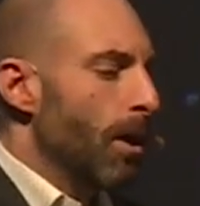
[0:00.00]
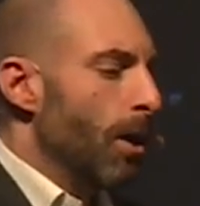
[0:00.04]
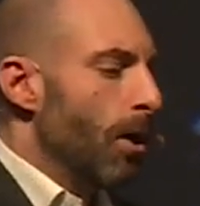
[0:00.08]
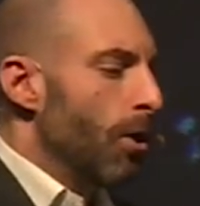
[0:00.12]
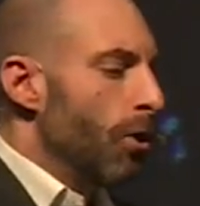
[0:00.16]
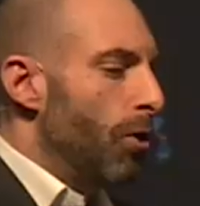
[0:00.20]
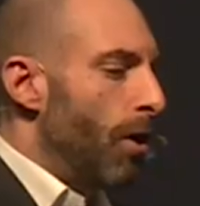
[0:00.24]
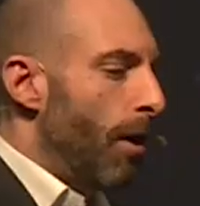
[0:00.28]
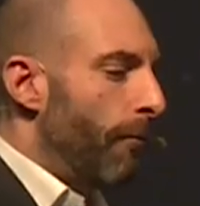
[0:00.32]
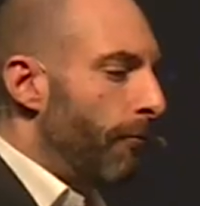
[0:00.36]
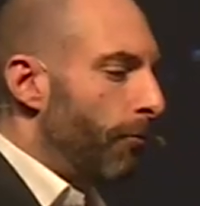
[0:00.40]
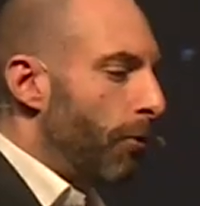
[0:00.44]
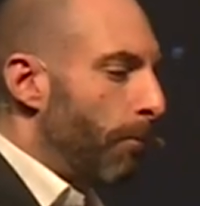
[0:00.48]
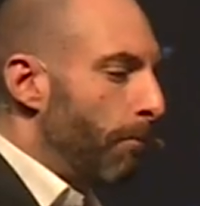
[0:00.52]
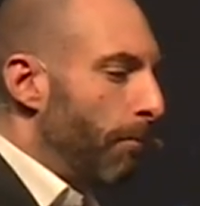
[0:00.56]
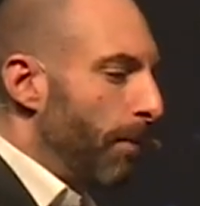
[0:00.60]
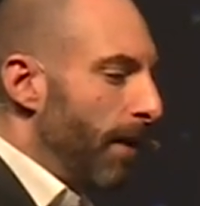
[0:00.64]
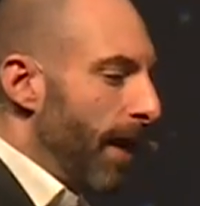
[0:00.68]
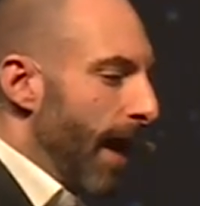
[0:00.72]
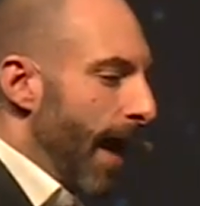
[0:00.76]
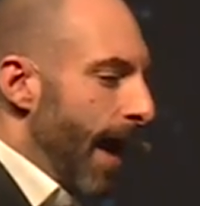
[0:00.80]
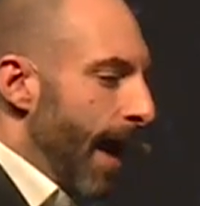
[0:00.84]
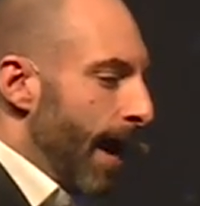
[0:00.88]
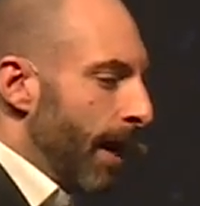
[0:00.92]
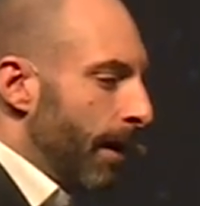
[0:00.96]
You have to
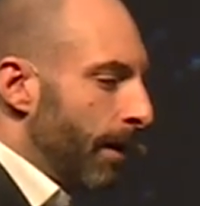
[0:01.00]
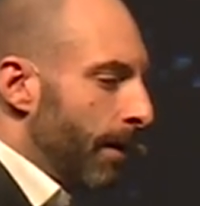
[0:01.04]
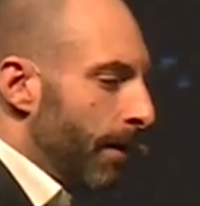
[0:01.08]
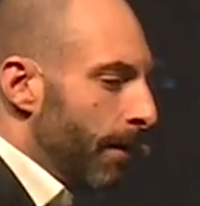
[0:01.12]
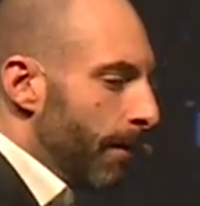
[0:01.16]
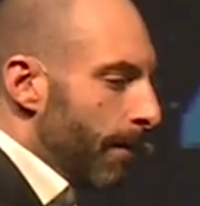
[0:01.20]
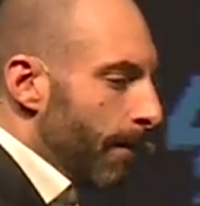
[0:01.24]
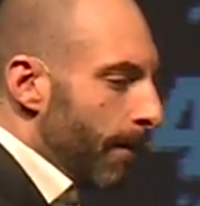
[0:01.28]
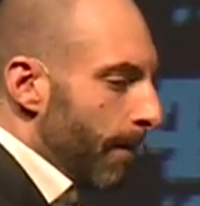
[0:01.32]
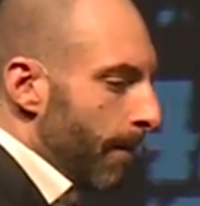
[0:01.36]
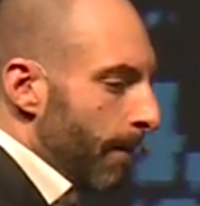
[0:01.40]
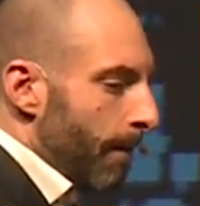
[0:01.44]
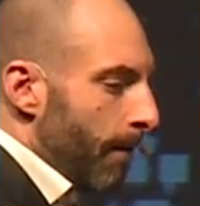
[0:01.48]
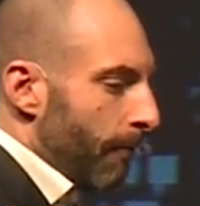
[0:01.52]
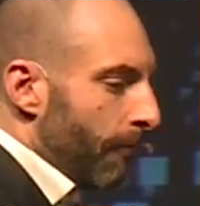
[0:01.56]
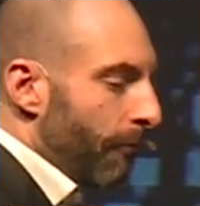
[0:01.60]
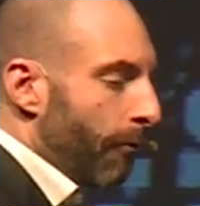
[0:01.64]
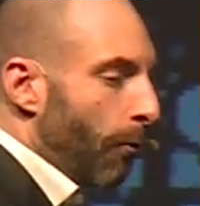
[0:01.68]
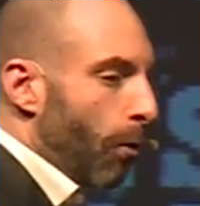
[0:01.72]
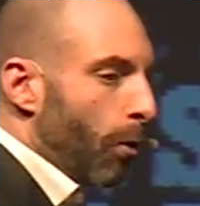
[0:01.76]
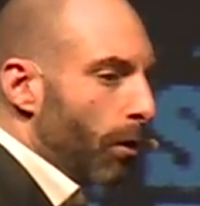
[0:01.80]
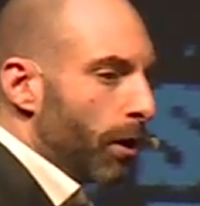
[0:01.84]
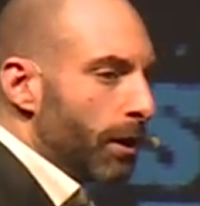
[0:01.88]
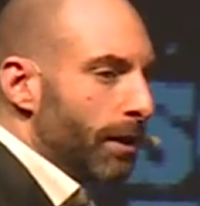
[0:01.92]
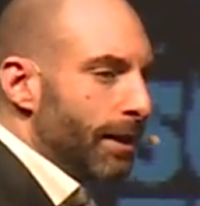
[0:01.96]
plan
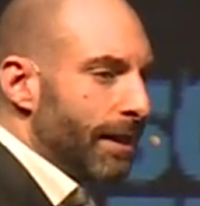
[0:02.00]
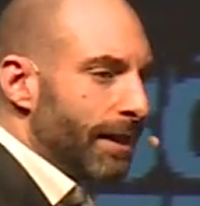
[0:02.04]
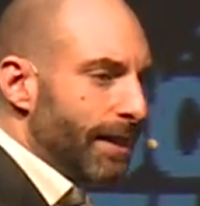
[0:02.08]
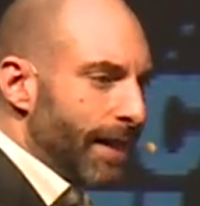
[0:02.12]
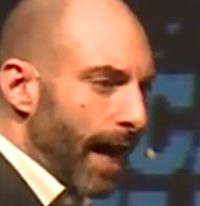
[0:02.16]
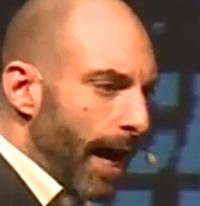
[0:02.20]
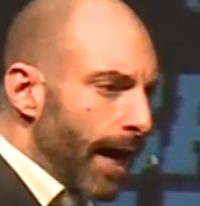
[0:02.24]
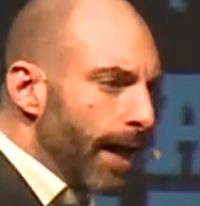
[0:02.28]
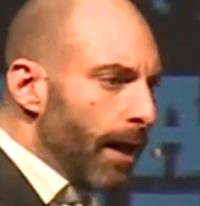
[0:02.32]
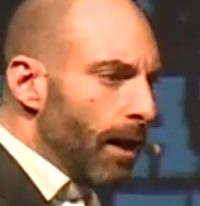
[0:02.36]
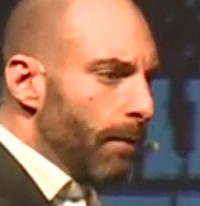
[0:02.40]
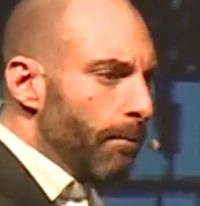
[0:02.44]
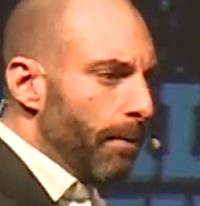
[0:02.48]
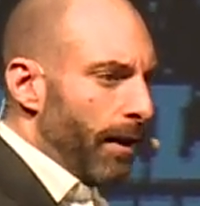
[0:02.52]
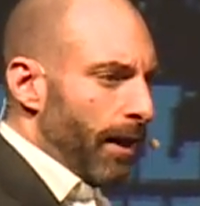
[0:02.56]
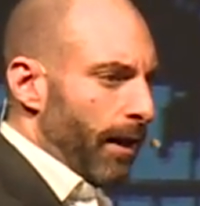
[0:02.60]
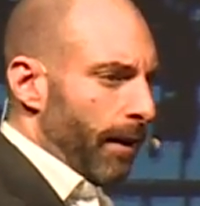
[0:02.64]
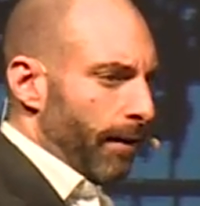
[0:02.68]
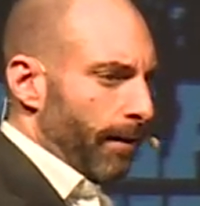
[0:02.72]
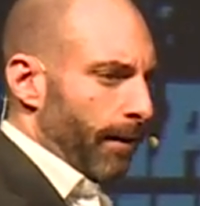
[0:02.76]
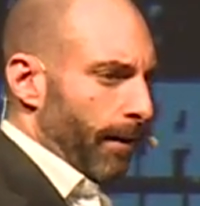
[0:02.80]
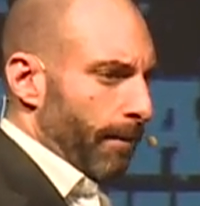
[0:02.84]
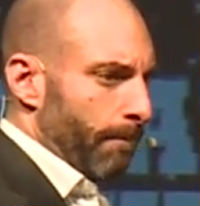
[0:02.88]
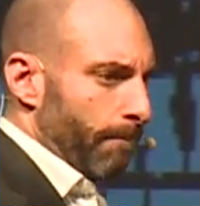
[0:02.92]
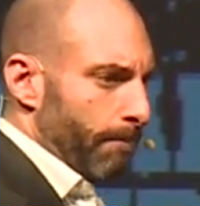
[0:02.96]
for
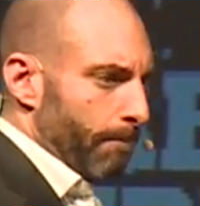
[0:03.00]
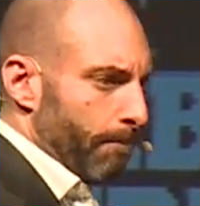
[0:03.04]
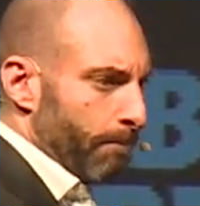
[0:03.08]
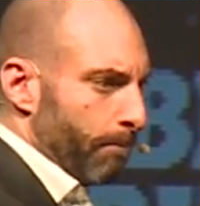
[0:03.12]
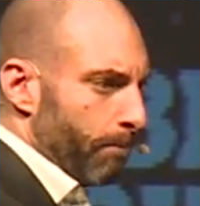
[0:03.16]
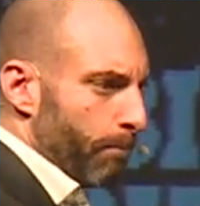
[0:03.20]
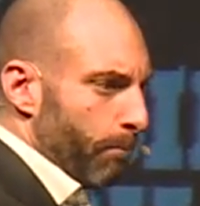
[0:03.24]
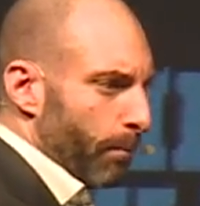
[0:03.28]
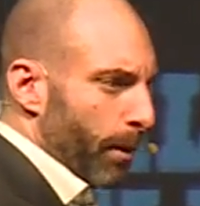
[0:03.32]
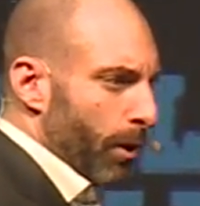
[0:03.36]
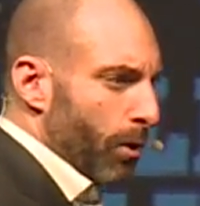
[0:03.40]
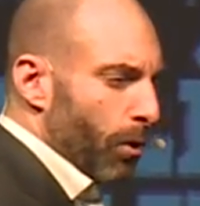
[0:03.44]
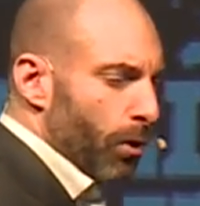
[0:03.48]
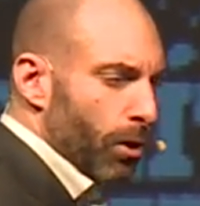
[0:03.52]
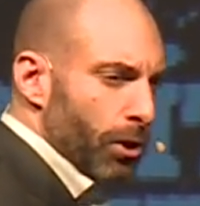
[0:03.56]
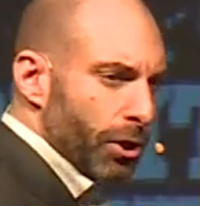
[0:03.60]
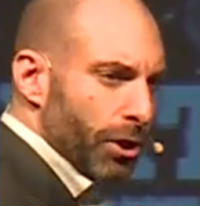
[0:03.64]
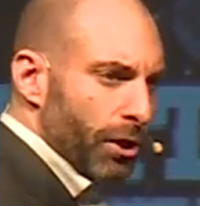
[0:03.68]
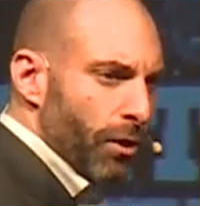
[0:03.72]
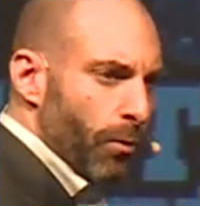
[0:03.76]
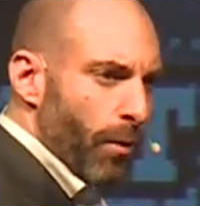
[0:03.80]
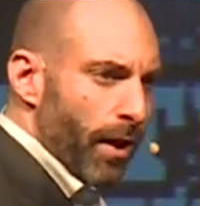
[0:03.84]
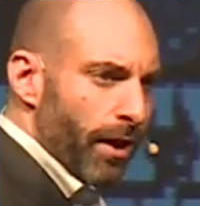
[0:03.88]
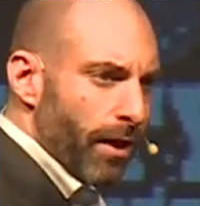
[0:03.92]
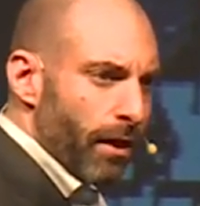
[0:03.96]
scalability. Because
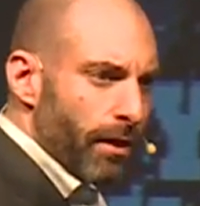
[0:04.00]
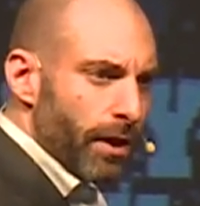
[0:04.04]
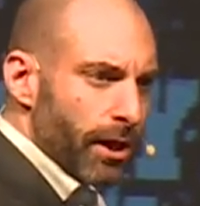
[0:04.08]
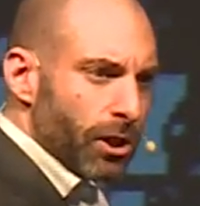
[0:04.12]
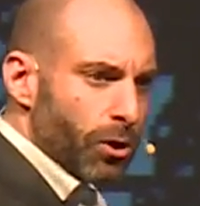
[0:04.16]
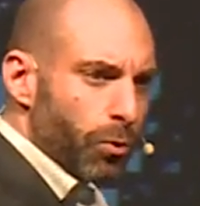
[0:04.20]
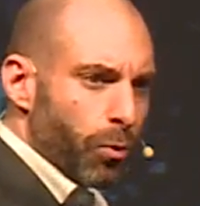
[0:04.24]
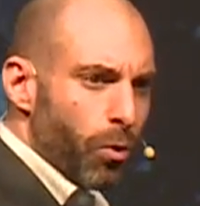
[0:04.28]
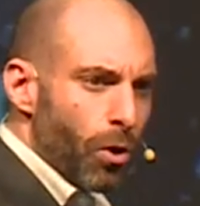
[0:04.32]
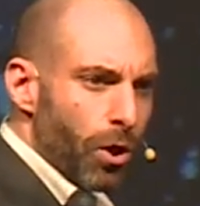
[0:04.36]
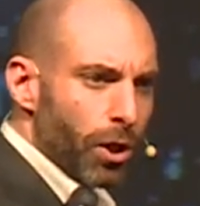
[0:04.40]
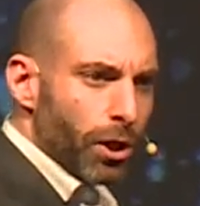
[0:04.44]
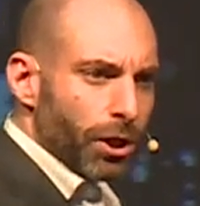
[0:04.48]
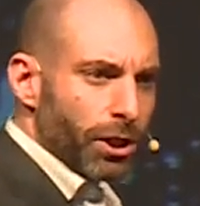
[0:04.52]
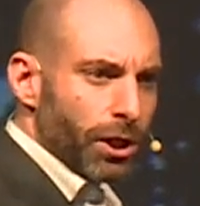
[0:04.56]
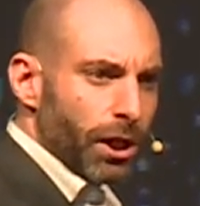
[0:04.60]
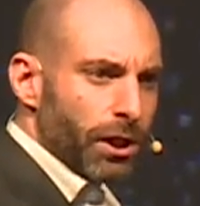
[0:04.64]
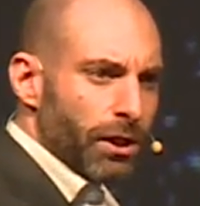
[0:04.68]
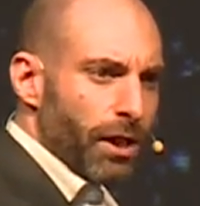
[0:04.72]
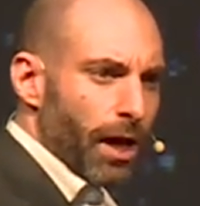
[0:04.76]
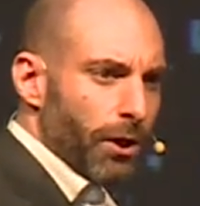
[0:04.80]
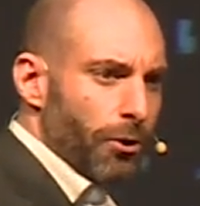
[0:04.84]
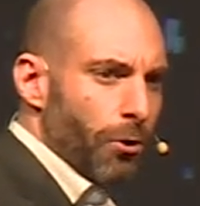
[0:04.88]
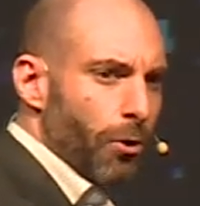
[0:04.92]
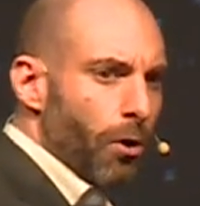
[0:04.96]
the way that this works is
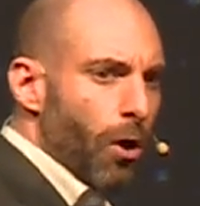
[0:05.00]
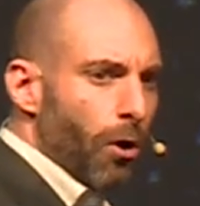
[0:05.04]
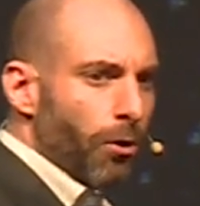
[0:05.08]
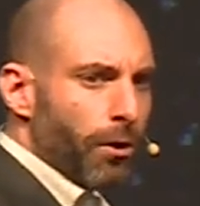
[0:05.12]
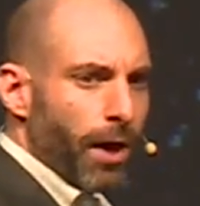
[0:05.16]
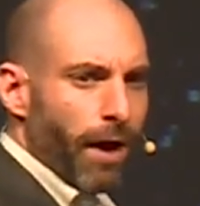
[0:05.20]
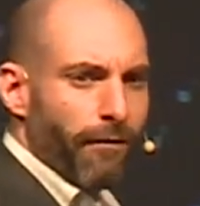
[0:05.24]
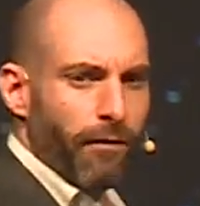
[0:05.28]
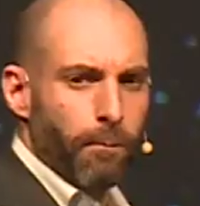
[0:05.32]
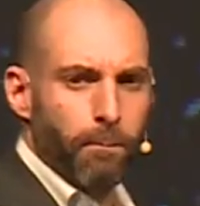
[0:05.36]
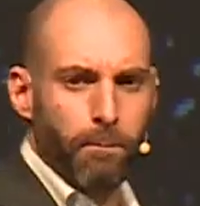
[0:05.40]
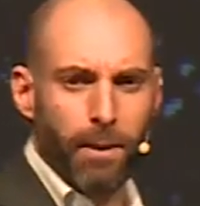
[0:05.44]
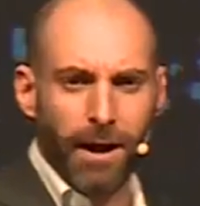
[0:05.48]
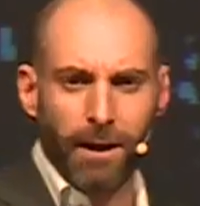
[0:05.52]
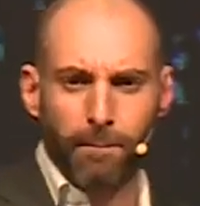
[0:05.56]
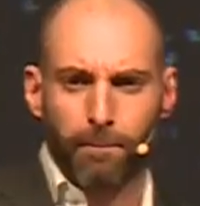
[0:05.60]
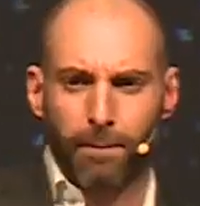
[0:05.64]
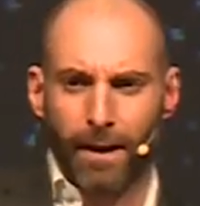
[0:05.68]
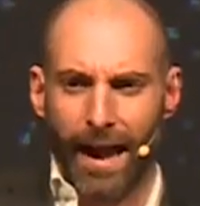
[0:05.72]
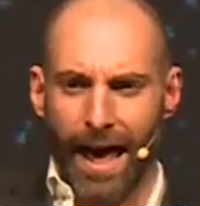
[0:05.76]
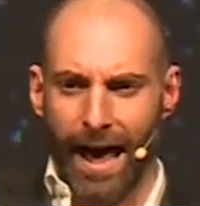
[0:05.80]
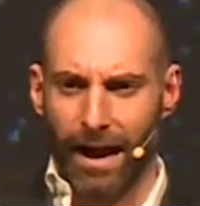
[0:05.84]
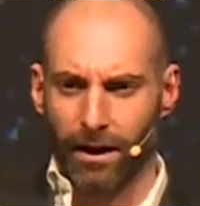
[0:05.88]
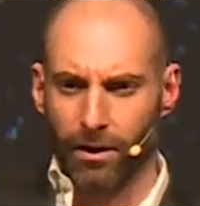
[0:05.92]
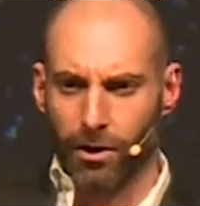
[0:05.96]
that you're going to have a big
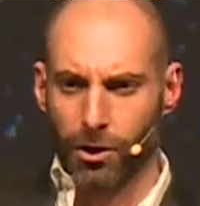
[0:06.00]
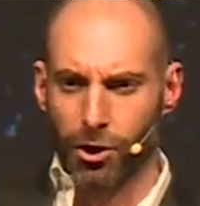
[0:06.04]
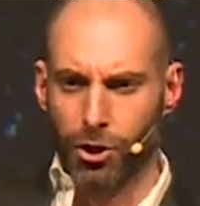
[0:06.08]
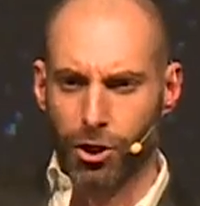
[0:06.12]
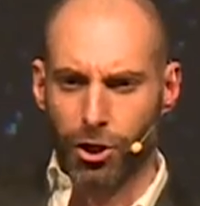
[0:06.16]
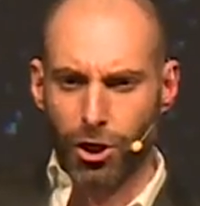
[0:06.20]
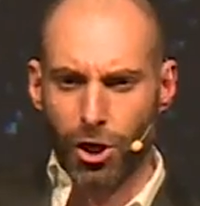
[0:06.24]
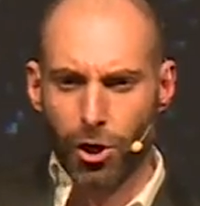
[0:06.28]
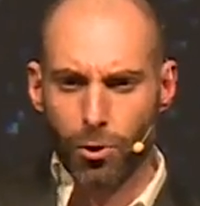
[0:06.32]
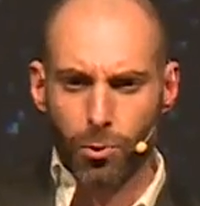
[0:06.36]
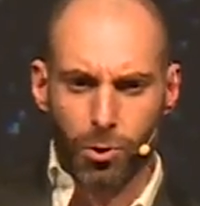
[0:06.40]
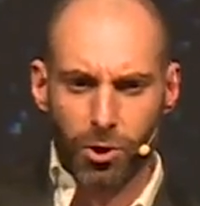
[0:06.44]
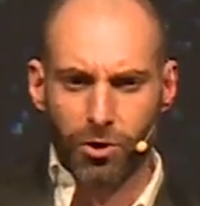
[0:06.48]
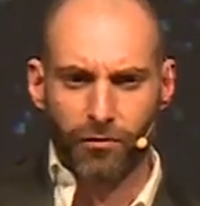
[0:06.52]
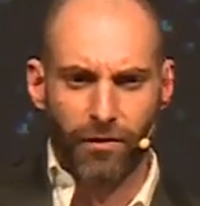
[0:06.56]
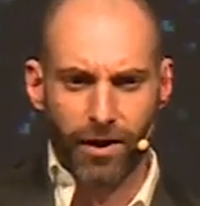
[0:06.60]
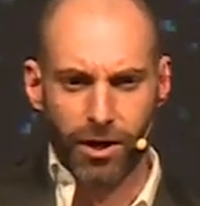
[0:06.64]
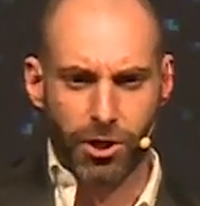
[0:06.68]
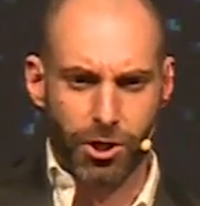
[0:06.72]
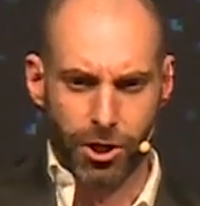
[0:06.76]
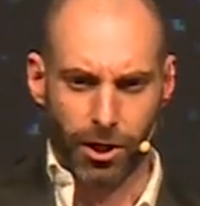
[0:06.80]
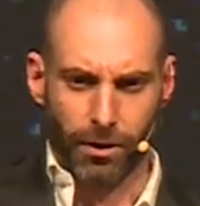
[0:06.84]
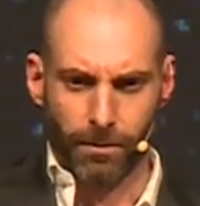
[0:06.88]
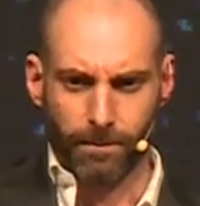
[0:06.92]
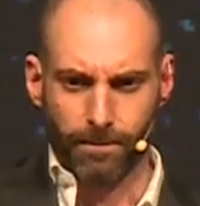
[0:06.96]
plan, huge
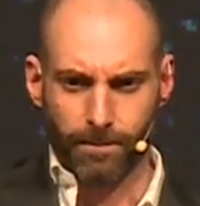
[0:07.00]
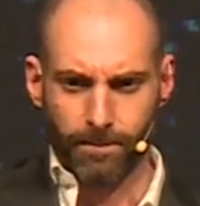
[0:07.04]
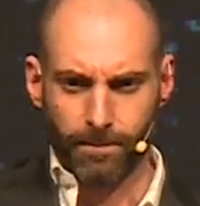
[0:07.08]
vision.